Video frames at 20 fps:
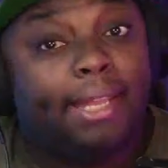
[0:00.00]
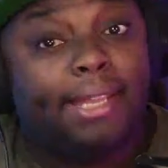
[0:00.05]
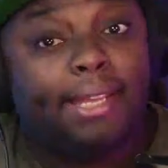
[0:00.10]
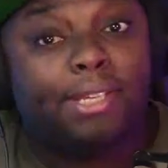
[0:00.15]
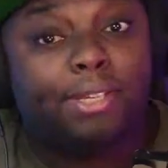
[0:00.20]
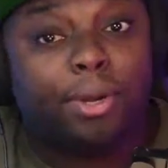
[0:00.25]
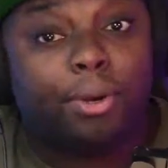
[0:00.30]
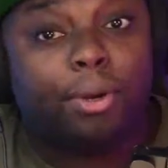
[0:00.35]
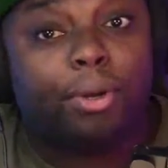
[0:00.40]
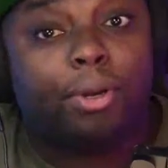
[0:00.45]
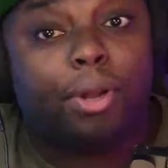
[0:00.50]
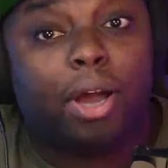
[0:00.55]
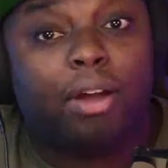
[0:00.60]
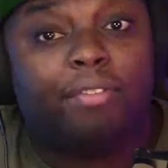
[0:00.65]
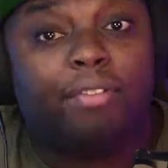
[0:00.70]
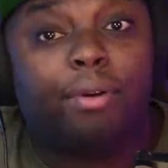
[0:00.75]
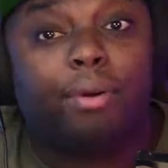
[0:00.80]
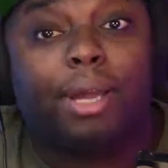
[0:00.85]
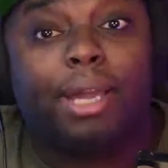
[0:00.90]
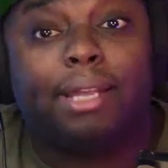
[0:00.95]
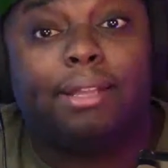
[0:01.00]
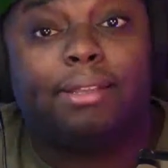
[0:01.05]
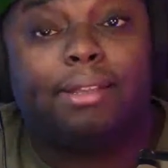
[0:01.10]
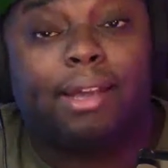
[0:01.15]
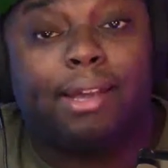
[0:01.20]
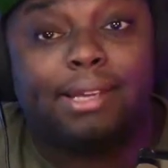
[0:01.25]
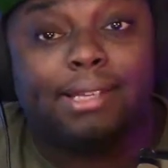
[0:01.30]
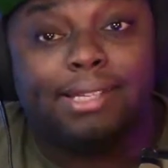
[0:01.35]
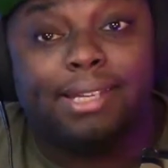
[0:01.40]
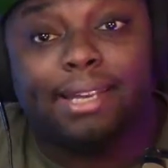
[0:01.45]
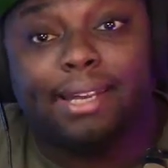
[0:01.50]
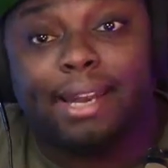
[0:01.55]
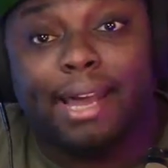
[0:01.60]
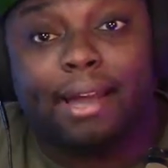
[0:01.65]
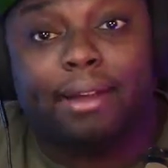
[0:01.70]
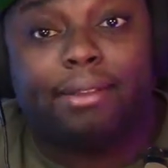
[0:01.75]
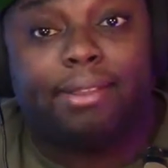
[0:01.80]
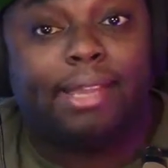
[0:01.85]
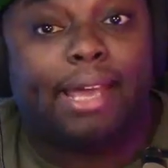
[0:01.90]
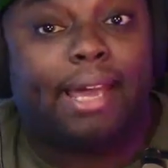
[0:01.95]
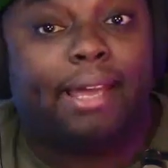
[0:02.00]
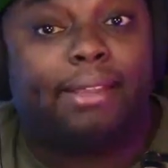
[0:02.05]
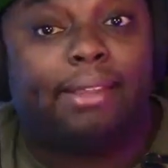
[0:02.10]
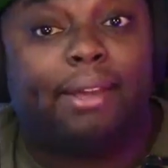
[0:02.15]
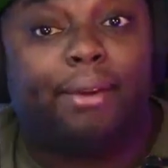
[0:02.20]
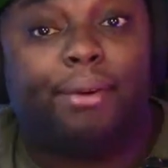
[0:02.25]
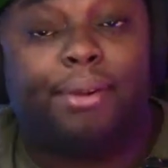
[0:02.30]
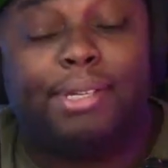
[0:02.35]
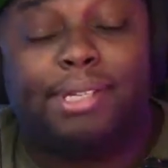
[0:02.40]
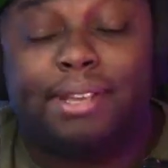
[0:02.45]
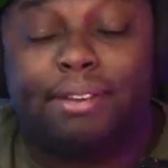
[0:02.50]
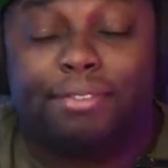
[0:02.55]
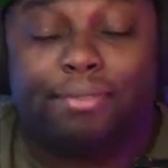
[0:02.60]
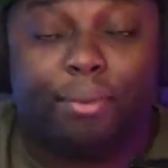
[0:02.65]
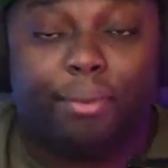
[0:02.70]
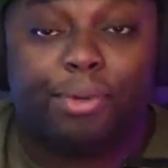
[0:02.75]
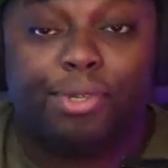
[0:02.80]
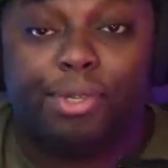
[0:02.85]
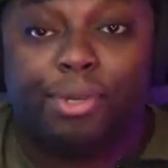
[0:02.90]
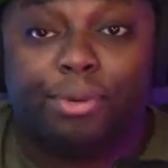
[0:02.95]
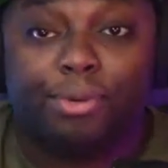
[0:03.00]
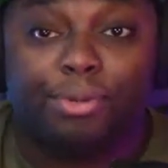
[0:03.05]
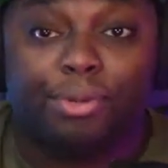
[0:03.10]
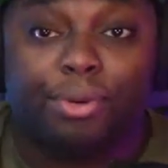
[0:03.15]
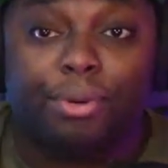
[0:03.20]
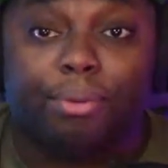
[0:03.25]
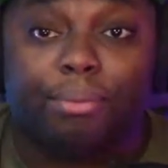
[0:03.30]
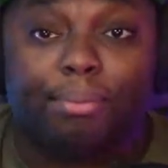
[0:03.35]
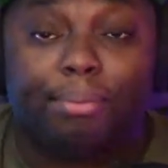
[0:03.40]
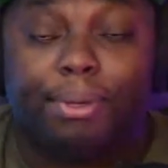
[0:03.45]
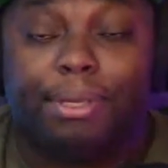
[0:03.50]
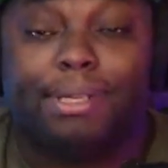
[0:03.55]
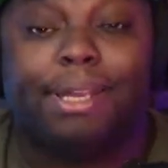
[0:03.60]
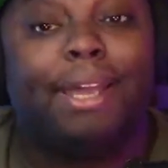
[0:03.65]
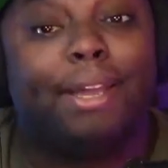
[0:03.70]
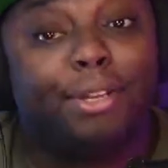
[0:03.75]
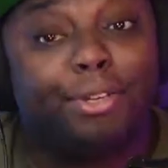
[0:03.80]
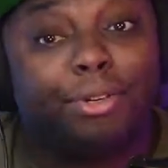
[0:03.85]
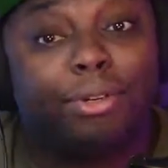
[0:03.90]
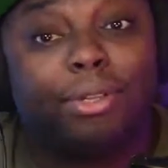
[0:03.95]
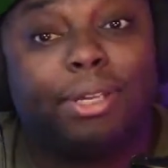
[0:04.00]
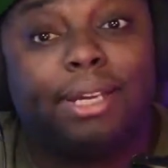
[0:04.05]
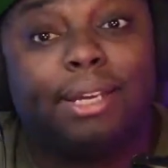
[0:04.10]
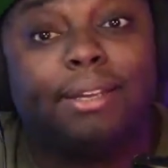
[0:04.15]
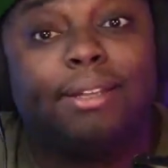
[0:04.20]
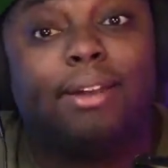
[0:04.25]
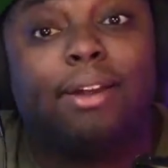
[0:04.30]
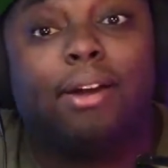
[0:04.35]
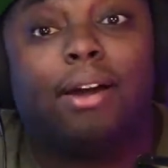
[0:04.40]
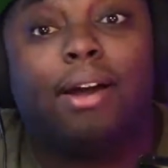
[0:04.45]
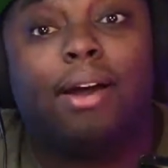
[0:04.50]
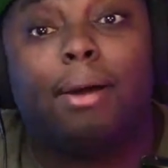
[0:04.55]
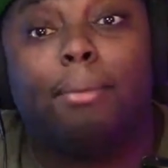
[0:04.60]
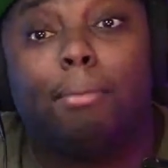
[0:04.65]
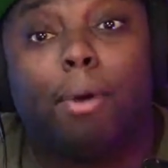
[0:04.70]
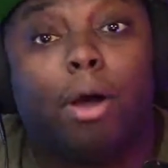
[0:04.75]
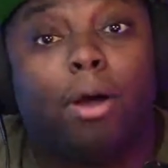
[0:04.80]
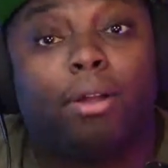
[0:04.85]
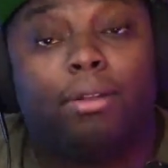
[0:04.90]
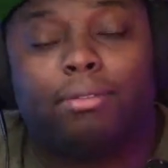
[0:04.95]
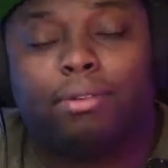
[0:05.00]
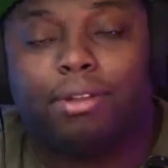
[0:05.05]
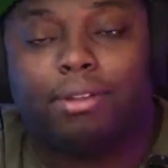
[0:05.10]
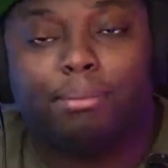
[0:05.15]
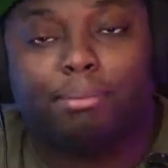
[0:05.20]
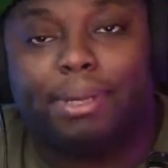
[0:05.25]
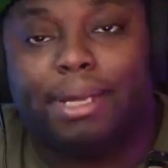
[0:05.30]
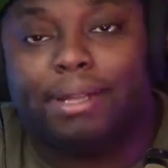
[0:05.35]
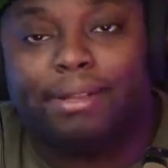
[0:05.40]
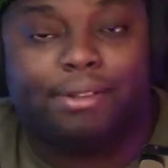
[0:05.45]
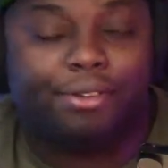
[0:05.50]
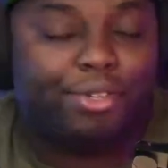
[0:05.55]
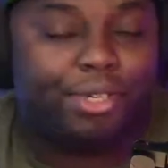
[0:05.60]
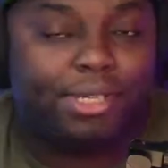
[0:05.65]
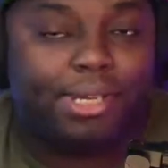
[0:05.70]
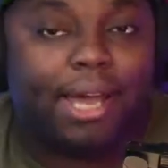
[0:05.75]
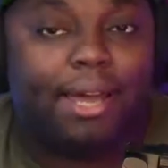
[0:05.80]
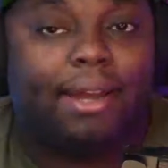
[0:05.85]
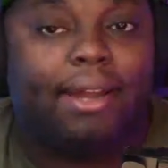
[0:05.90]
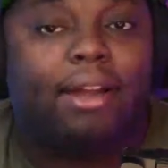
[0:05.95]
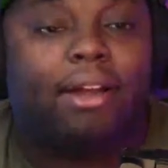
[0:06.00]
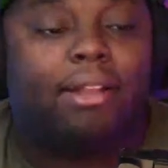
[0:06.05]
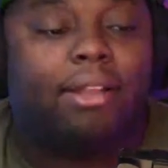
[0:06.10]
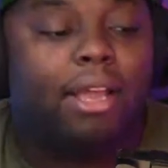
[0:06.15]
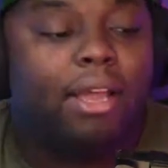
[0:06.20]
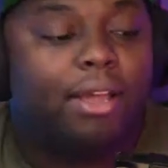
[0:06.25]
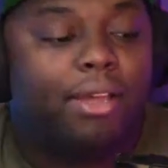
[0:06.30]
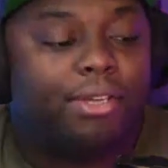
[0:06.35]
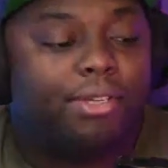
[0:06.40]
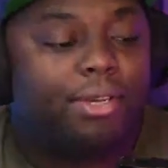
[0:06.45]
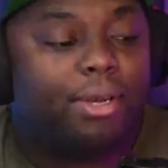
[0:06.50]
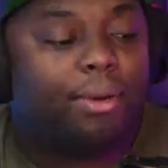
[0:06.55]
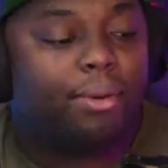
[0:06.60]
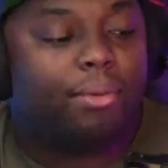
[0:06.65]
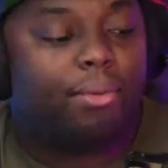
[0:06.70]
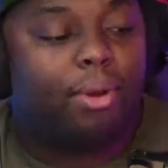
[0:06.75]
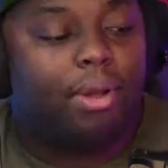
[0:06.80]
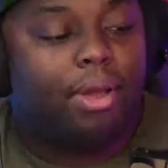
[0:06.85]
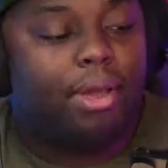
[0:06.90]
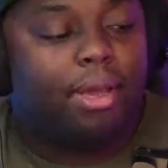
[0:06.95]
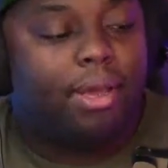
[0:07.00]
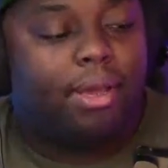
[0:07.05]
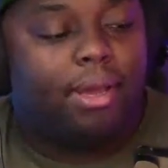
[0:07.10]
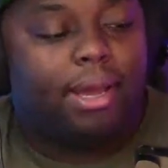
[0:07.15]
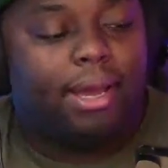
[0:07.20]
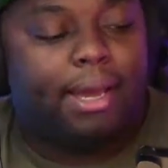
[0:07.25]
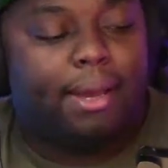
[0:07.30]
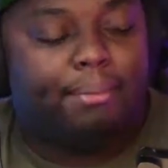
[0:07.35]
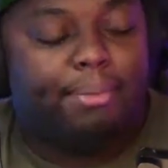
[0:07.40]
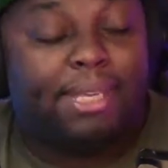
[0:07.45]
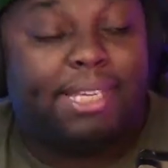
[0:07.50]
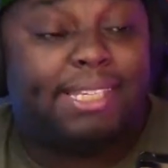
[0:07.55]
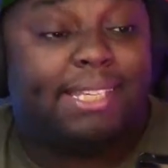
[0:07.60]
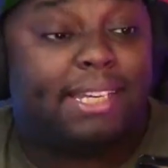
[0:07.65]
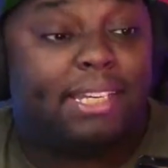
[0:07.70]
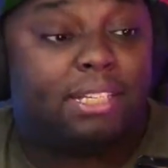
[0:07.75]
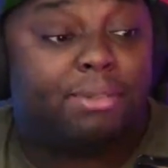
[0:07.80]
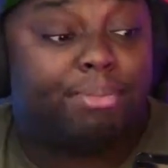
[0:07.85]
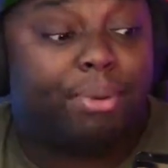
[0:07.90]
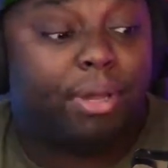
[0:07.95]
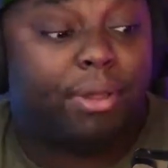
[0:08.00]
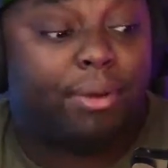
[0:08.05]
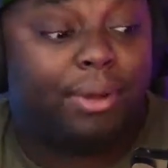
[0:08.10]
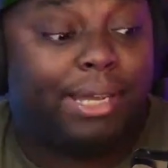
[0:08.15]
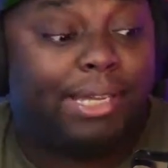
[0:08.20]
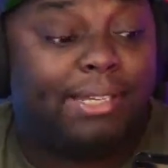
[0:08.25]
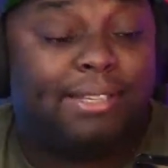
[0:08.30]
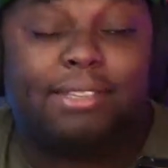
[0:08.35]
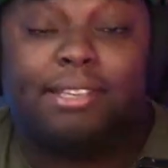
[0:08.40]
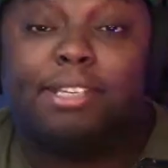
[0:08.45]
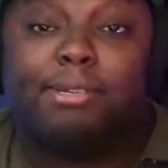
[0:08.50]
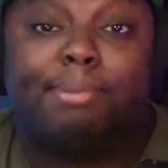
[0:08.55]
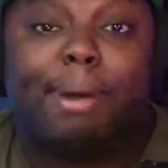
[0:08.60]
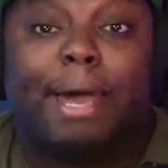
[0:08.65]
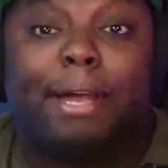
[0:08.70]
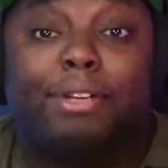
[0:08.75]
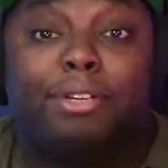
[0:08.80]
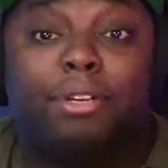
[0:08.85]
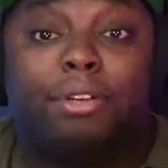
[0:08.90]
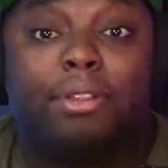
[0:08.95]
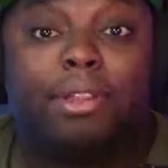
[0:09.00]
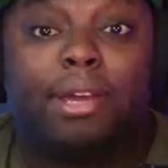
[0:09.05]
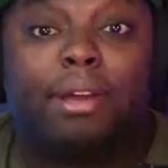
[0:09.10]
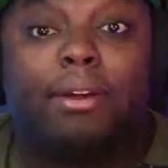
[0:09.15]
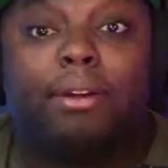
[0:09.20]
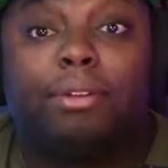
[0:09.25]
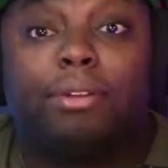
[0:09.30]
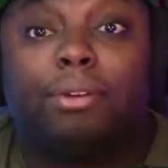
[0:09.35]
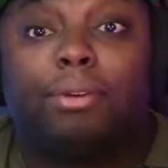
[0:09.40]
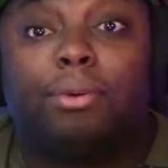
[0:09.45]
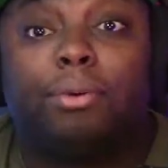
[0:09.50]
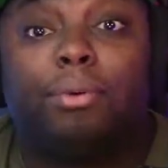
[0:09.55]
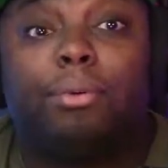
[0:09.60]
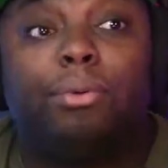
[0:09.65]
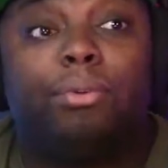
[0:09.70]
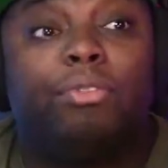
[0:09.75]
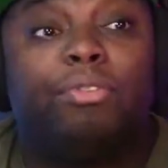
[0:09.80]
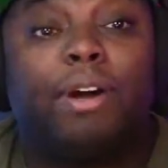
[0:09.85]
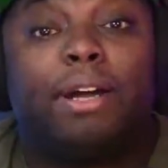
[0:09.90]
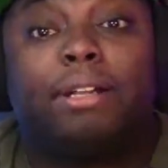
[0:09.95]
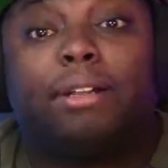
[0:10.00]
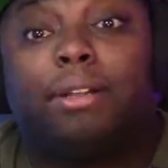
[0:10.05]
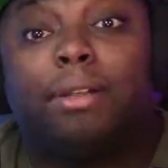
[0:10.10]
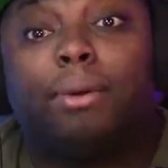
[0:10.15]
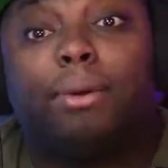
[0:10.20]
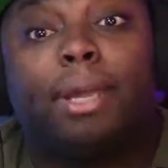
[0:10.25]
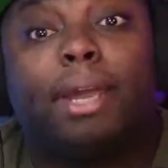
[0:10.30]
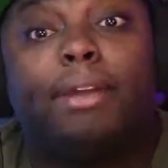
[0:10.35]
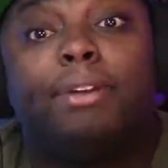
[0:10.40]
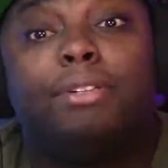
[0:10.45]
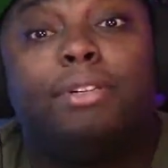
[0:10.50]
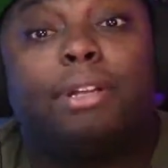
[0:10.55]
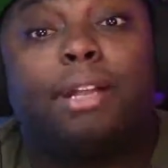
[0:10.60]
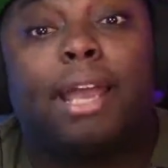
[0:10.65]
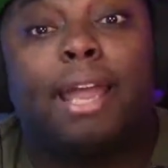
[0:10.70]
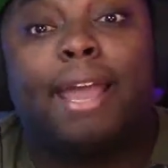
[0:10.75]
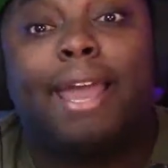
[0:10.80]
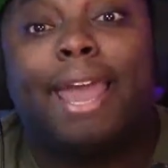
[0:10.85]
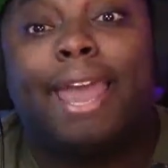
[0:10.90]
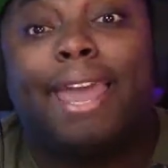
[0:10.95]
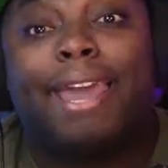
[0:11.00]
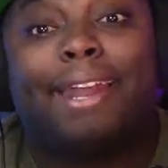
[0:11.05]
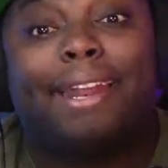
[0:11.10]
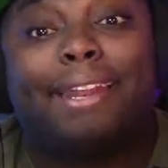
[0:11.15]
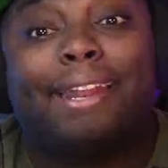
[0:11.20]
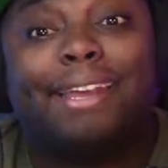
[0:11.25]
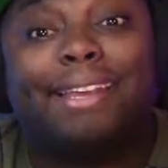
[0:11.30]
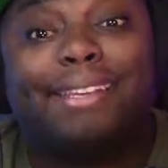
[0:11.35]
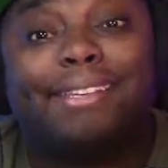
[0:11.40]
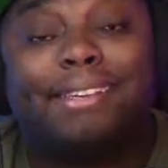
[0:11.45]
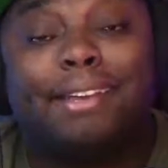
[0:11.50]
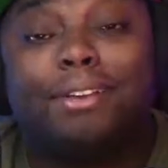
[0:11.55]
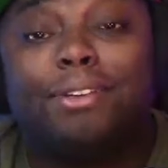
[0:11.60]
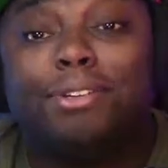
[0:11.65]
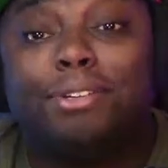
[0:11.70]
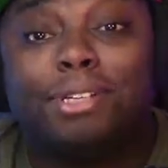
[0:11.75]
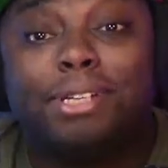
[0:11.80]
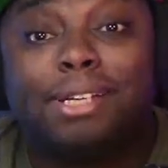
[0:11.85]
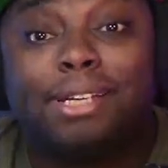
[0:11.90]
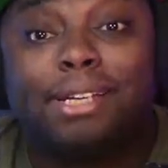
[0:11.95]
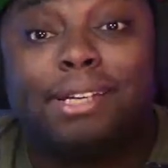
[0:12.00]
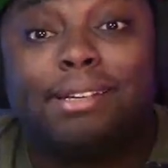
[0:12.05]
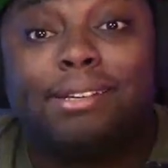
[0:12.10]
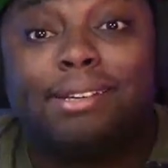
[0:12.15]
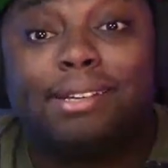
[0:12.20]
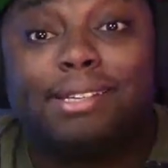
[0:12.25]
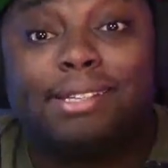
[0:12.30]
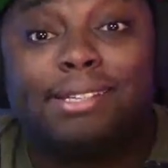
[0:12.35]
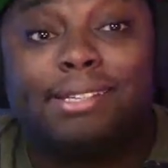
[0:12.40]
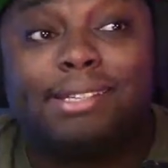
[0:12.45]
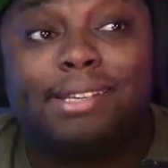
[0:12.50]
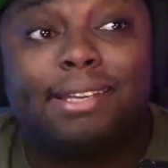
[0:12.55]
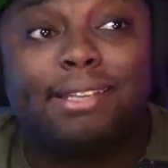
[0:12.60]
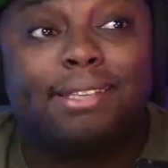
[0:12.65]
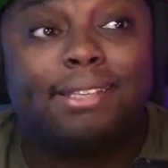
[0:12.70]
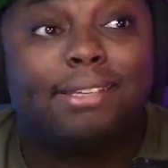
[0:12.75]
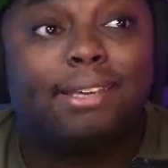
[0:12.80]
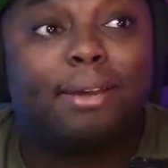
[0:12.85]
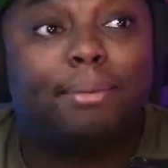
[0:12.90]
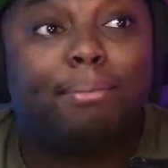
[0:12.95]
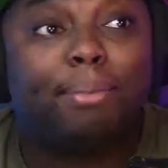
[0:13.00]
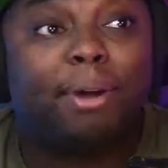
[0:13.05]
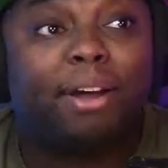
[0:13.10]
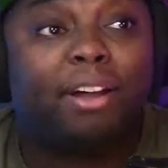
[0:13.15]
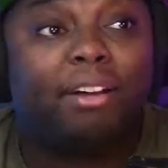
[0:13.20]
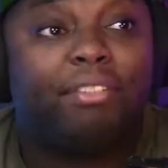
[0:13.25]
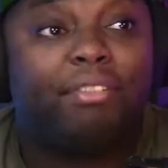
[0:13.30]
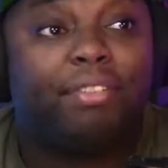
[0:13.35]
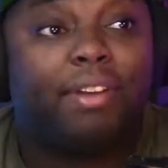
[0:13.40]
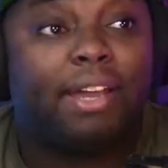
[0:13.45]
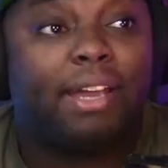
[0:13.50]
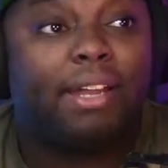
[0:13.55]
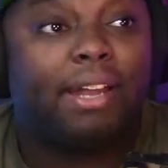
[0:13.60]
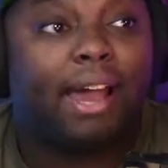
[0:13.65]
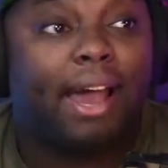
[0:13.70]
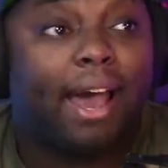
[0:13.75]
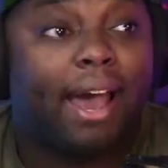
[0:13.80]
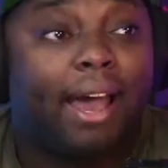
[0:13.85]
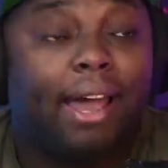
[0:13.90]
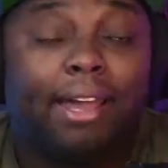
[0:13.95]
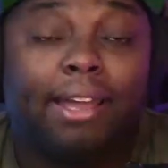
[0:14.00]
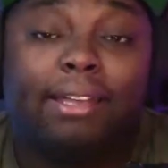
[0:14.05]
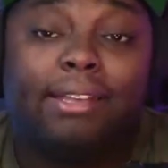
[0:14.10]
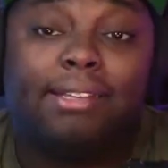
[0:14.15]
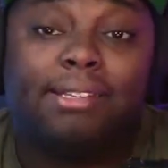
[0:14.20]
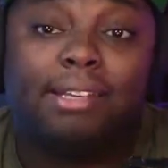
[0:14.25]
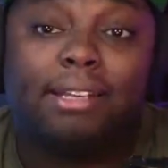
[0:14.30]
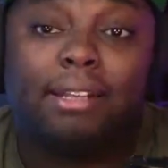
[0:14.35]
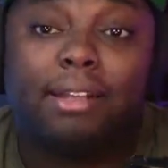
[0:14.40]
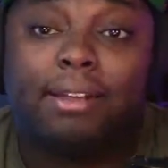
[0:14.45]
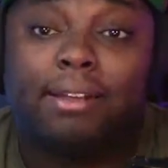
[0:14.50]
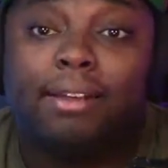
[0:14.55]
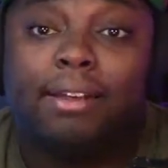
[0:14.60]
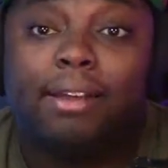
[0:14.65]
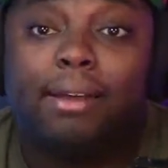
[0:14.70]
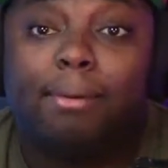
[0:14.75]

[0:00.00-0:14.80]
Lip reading: In the Ahsoka novel, it does get out that there is a Force user potentially on the planet that she's hiding on. So the 6th brother is dispatched there to find a location and essentially just sits above and hides and